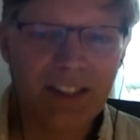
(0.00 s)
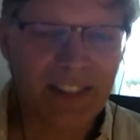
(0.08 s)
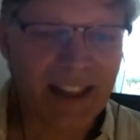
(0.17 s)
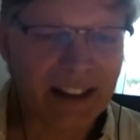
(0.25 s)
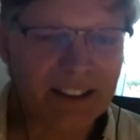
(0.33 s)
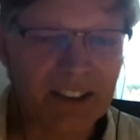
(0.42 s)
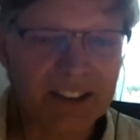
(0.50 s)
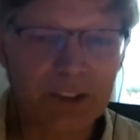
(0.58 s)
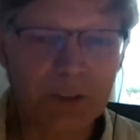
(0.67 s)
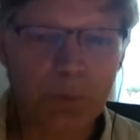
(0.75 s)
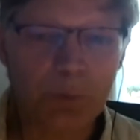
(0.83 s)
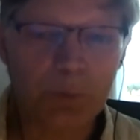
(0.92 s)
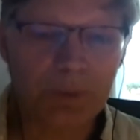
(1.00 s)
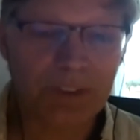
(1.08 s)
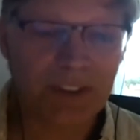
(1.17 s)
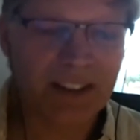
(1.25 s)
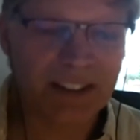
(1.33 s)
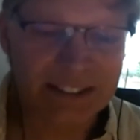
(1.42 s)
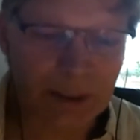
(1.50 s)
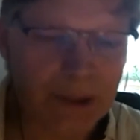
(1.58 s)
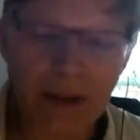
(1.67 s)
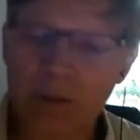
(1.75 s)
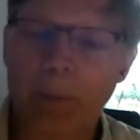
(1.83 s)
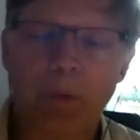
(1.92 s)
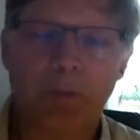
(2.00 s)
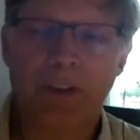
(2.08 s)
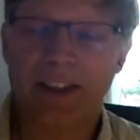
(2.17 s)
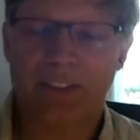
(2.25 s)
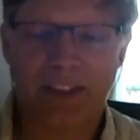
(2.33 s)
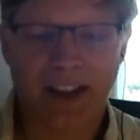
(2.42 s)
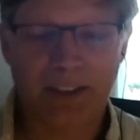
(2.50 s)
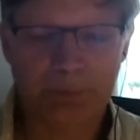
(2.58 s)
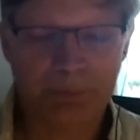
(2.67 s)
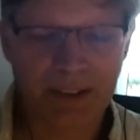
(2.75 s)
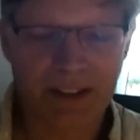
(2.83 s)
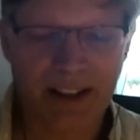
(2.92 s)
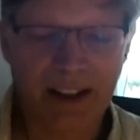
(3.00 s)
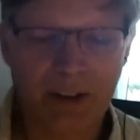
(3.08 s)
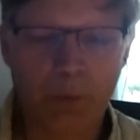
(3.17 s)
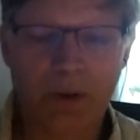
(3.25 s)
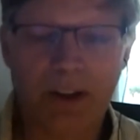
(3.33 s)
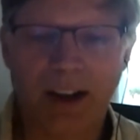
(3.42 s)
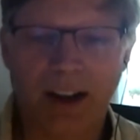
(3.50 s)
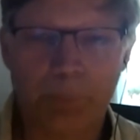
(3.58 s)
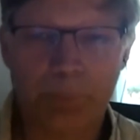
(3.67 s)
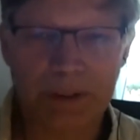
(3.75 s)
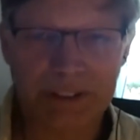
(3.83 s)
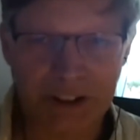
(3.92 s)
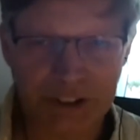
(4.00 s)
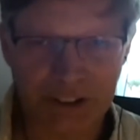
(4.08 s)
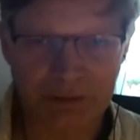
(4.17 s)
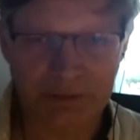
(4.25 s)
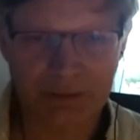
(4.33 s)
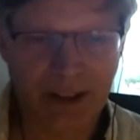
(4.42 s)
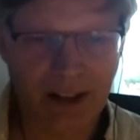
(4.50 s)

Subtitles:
that doesn't, sometimes people forget that. They work on position.